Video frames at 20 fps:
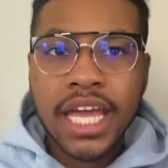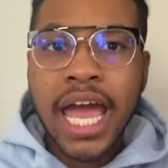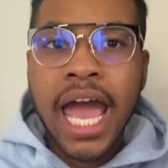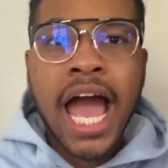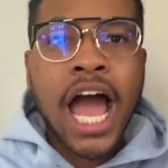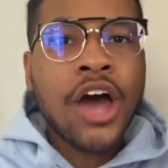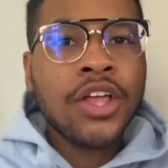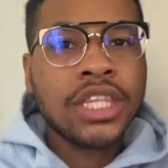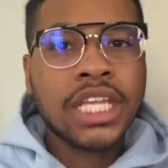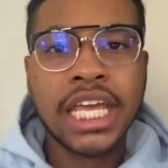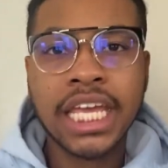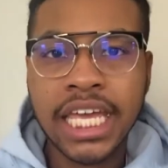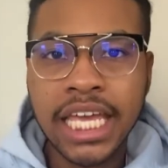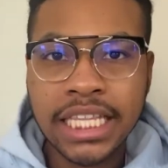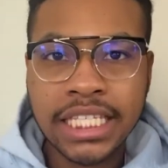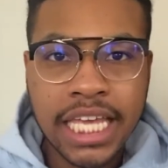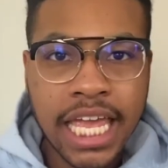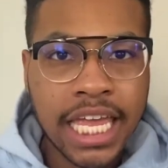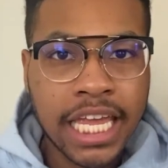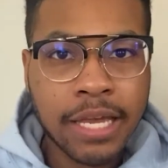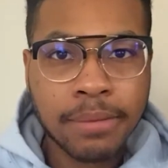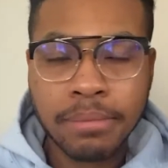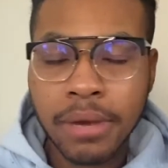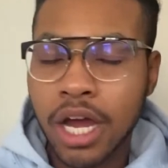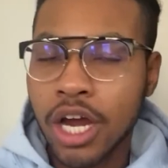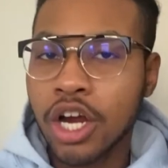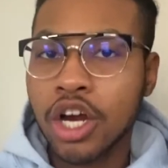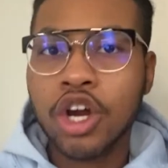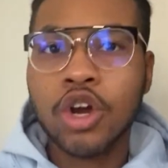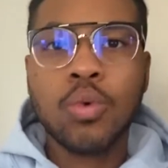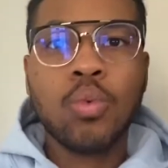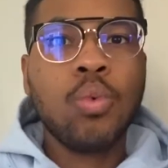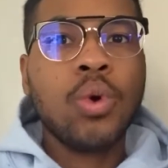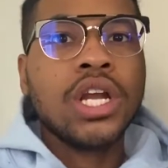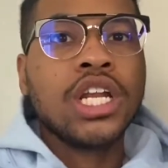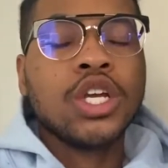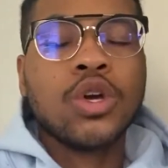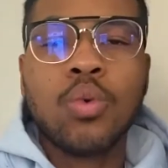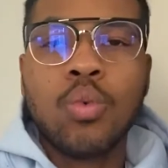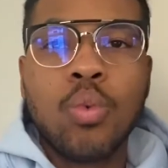How'd they get taken by her?
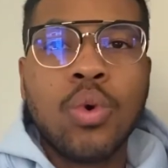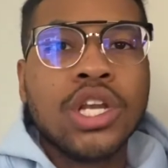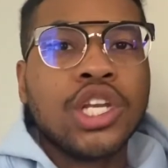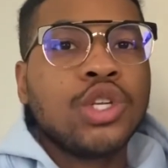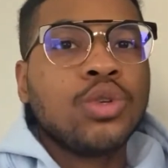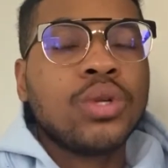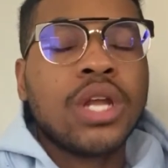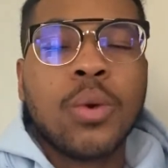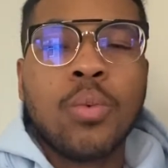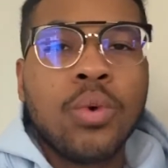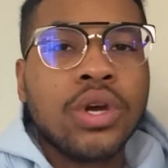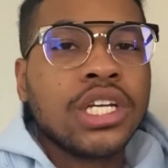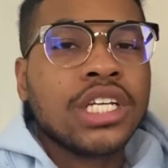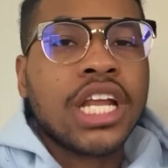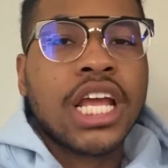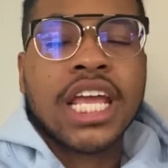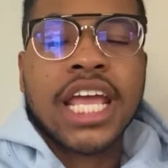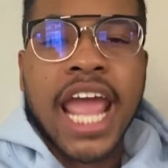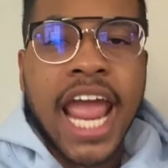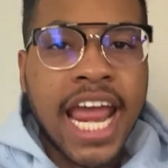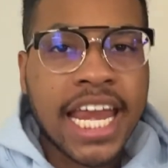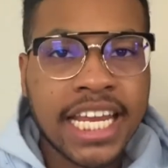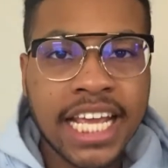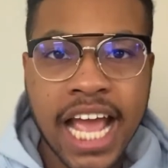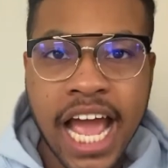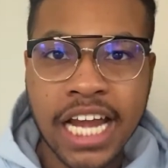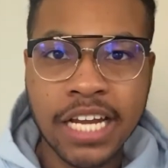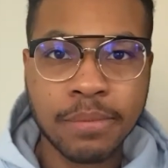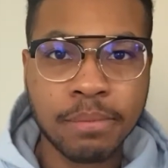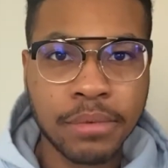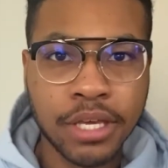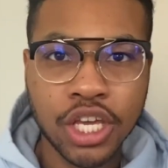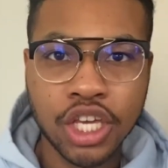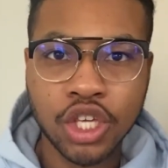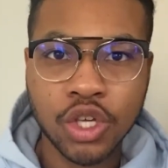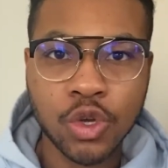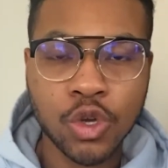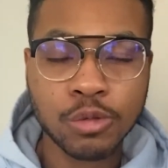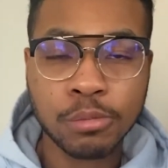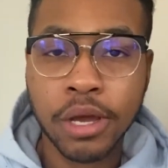What are they gaining out of being
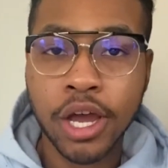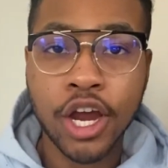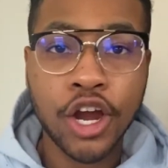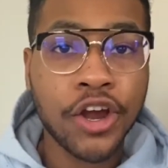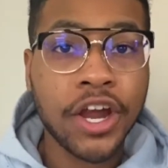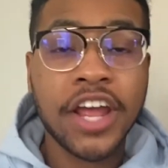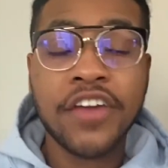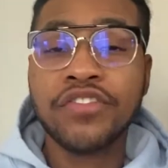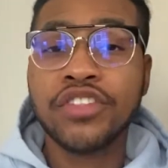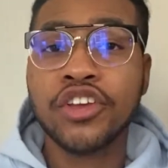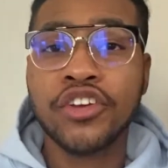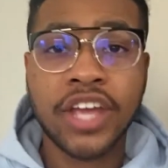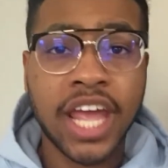used by her, if they're